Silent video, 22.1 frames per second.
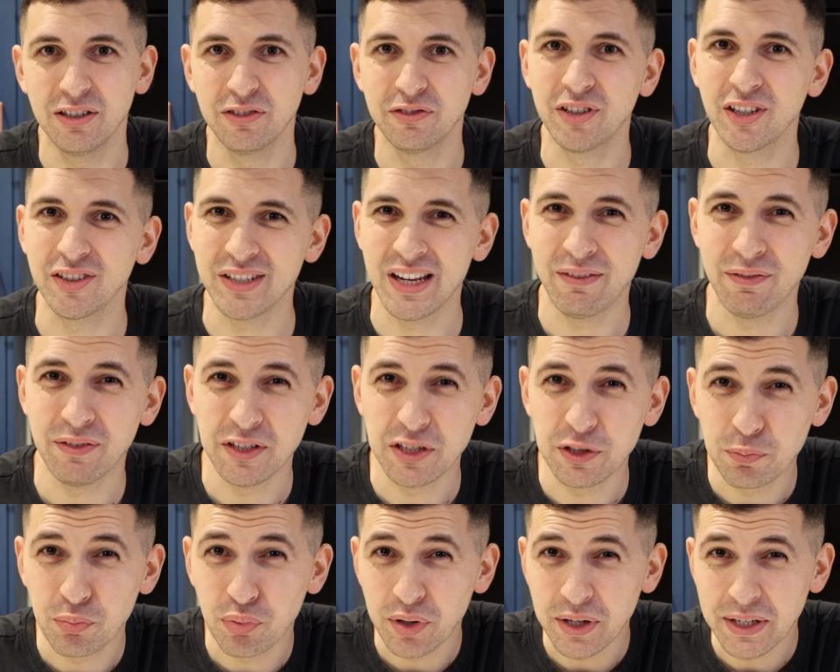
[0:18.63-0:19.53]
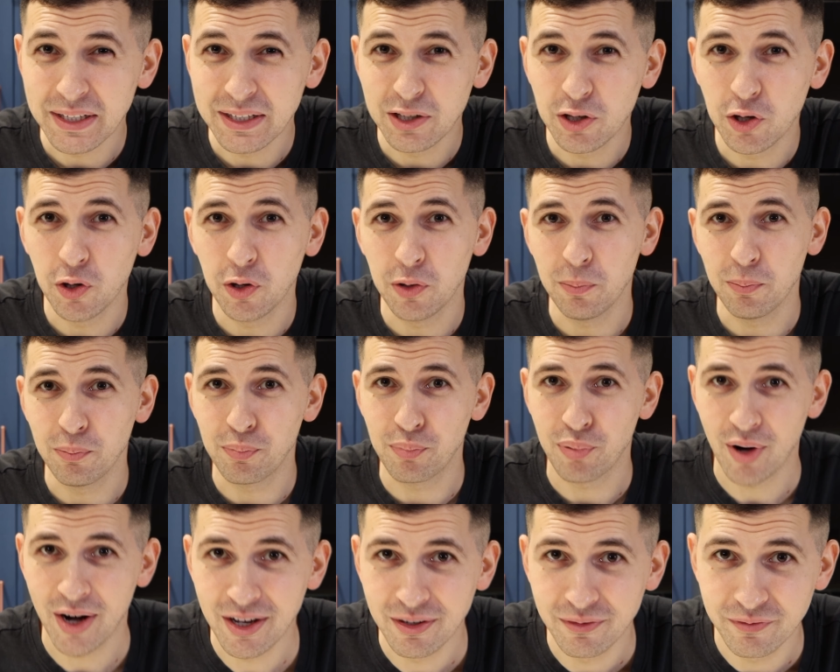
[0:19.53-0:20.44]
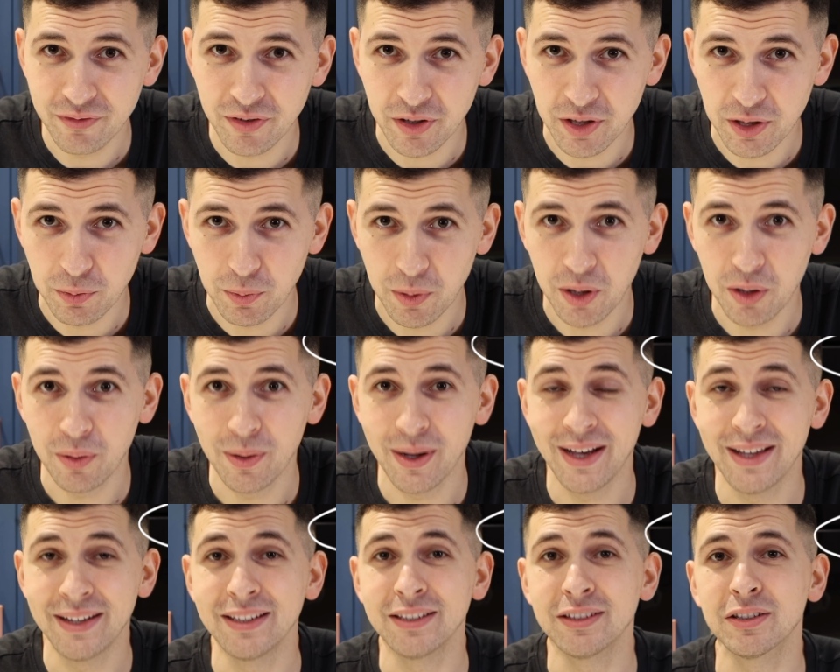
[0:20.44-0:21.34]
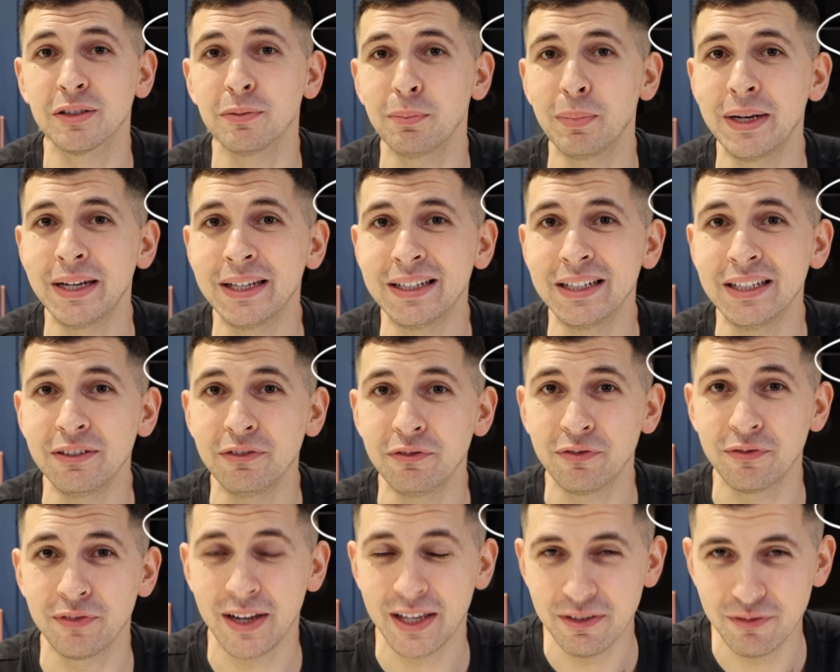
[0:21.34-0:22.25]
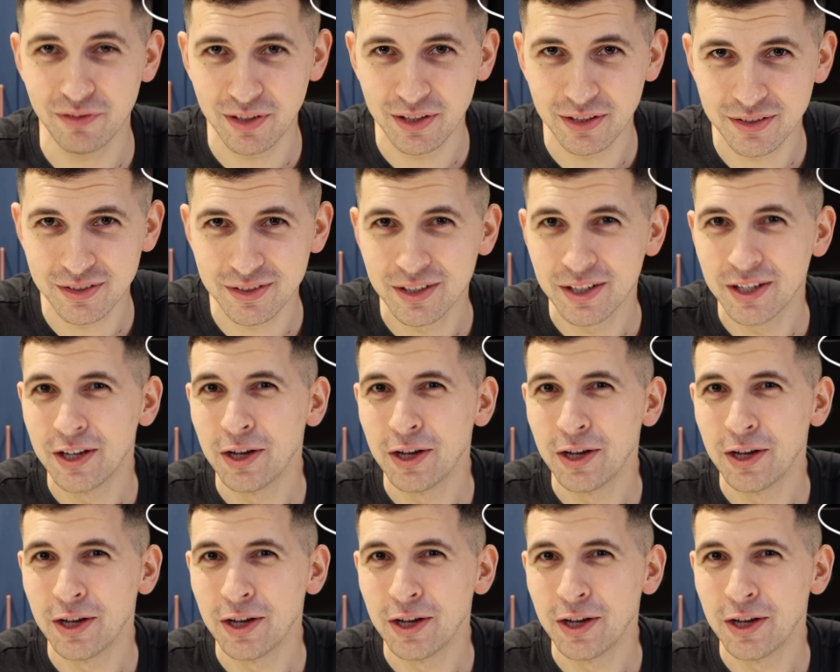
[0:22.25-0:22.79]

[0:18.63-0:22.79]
doesn't have any spring, can't brown very well, and is completely flavourless.